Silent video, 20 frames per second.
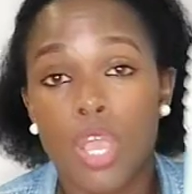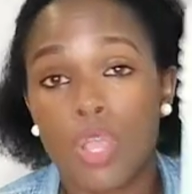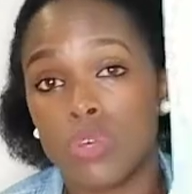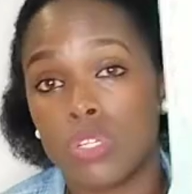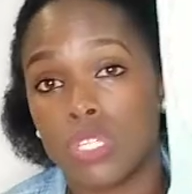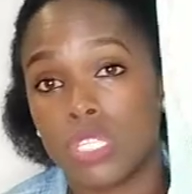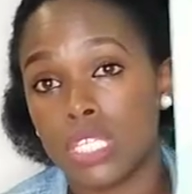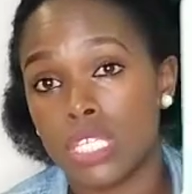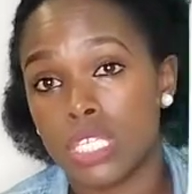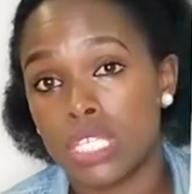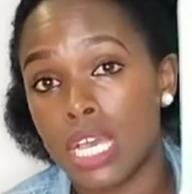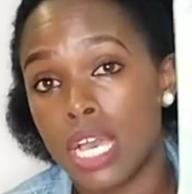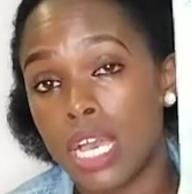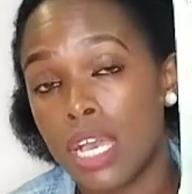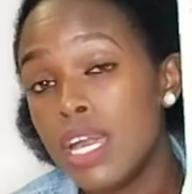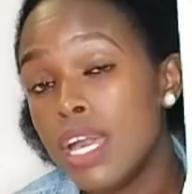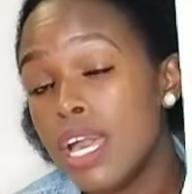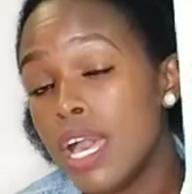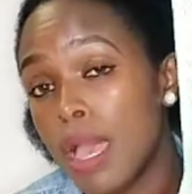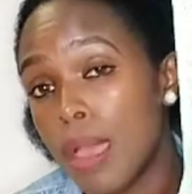
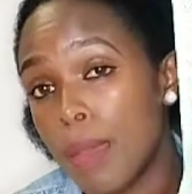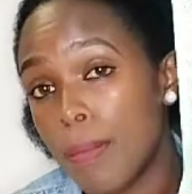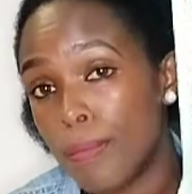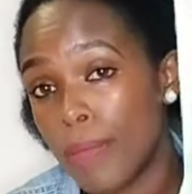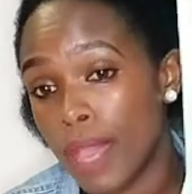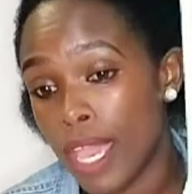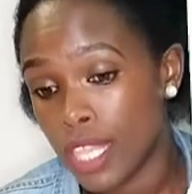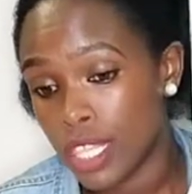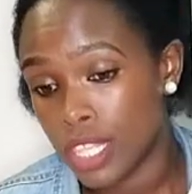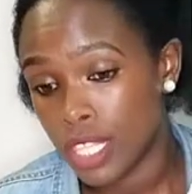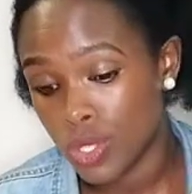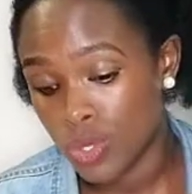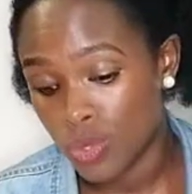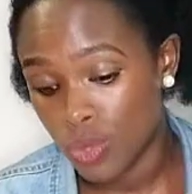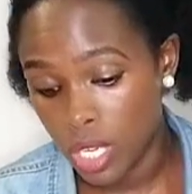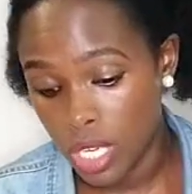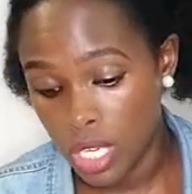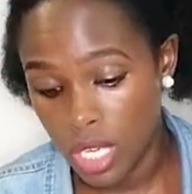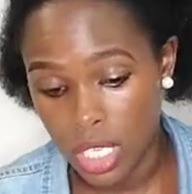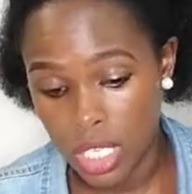consider buying this
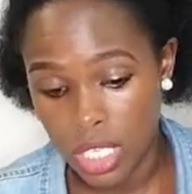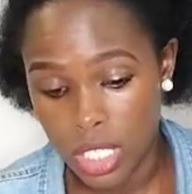one.